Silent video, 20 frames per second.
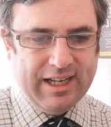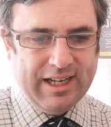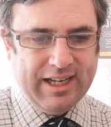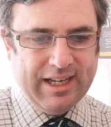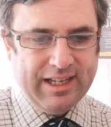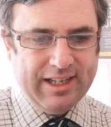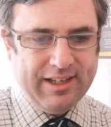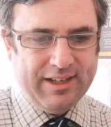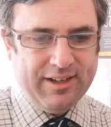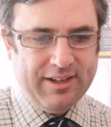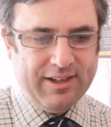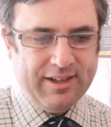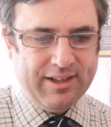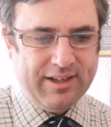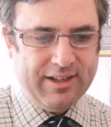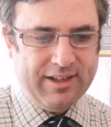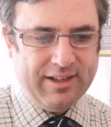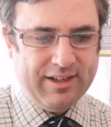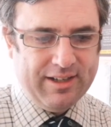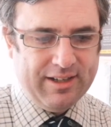And
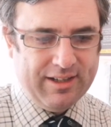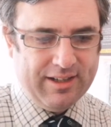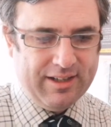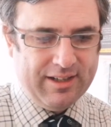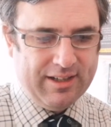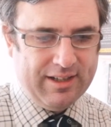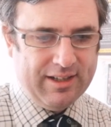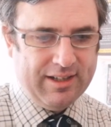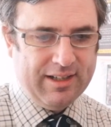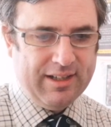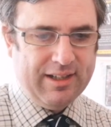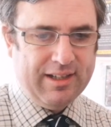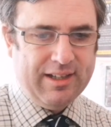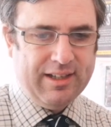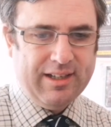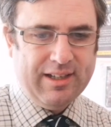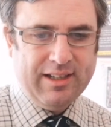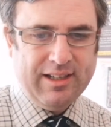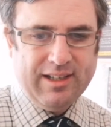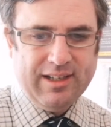
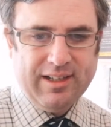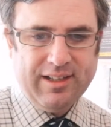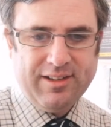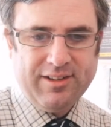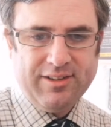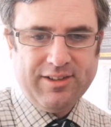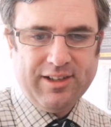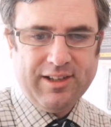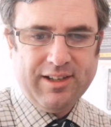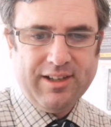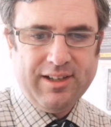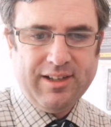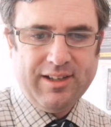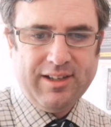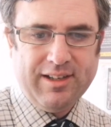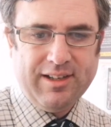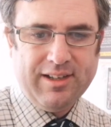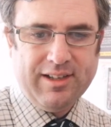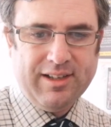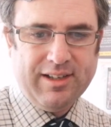it's
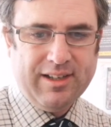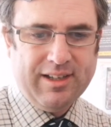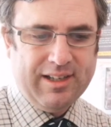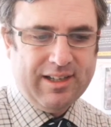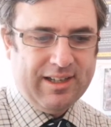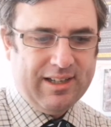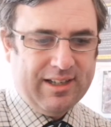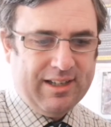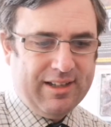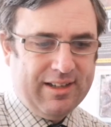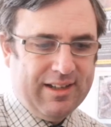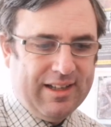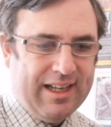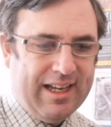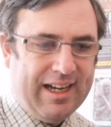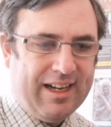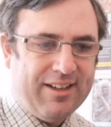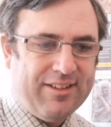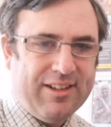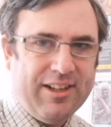
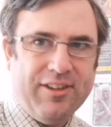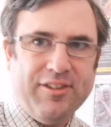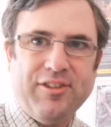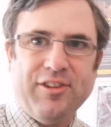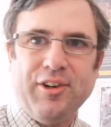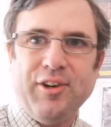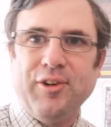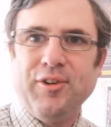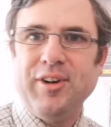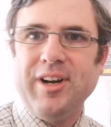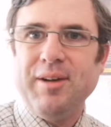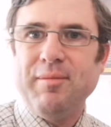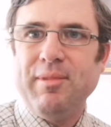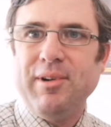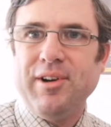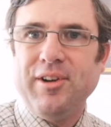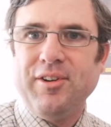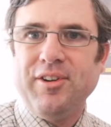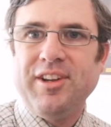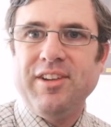accents and
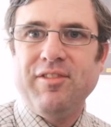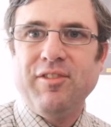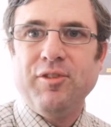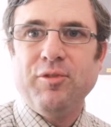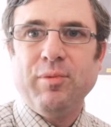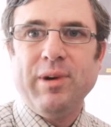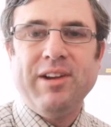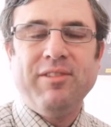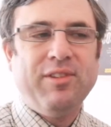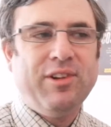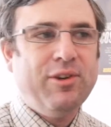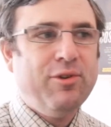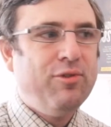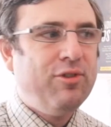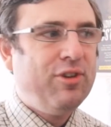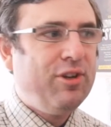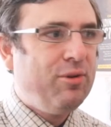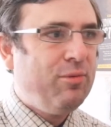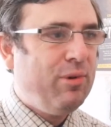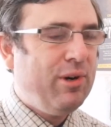grammar and different ways of
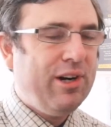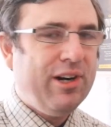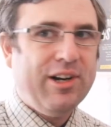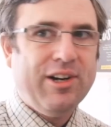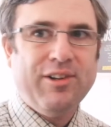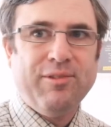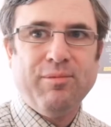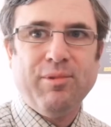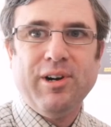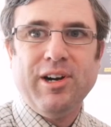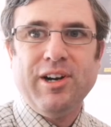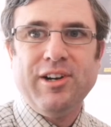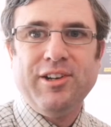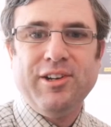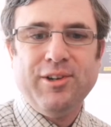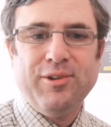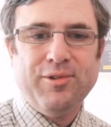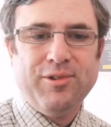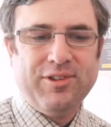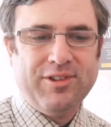using word
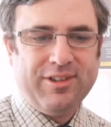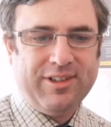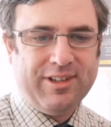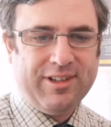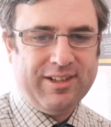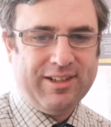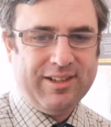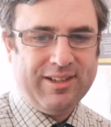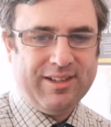use,